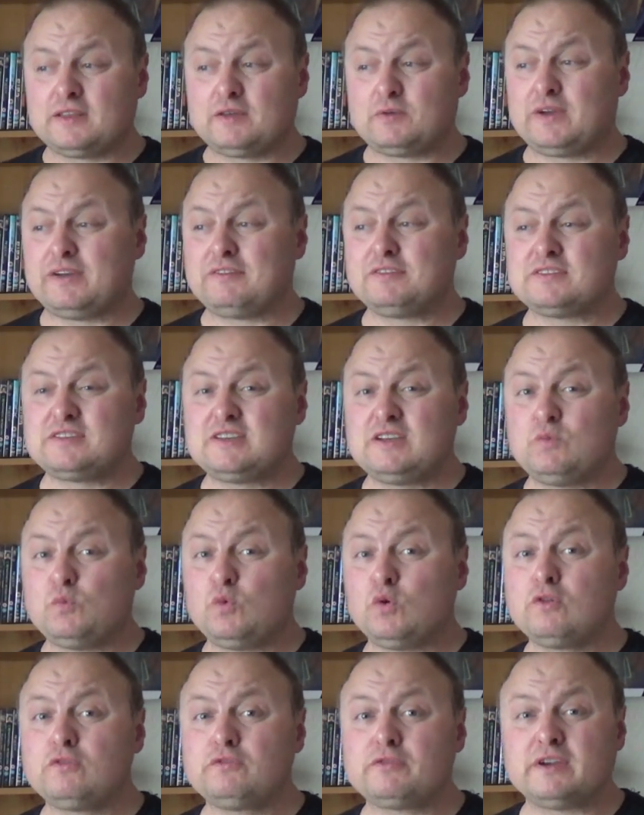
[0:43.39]
that we haven't seen
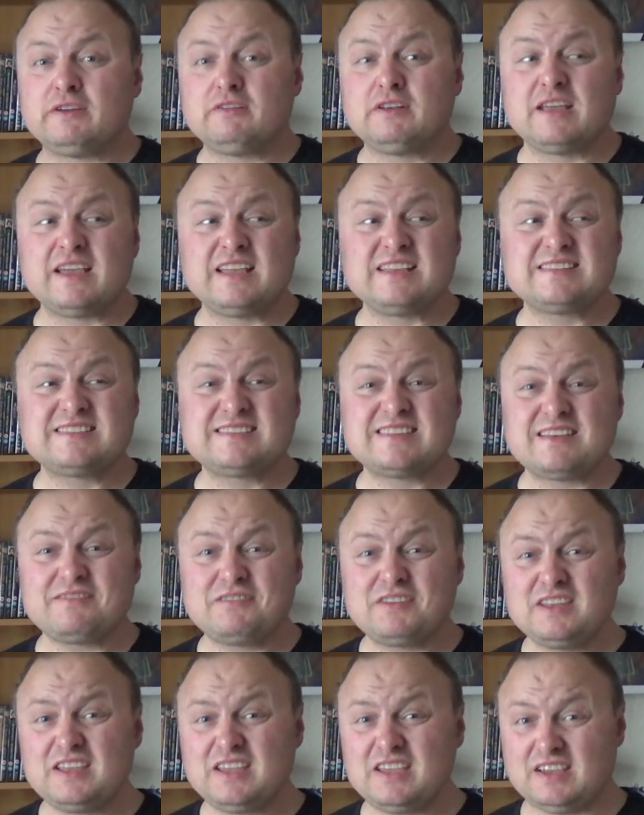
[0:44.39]
Wolverine in
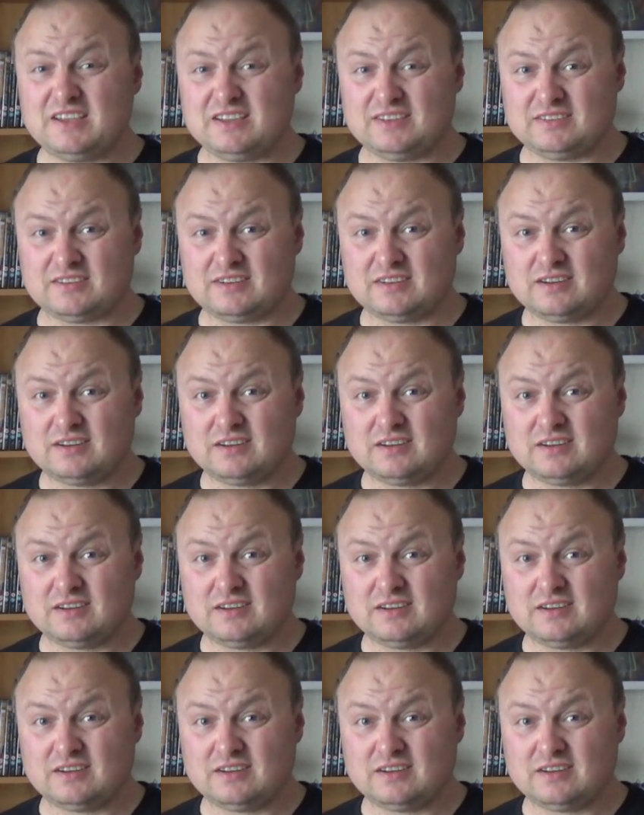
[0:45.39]
7 years.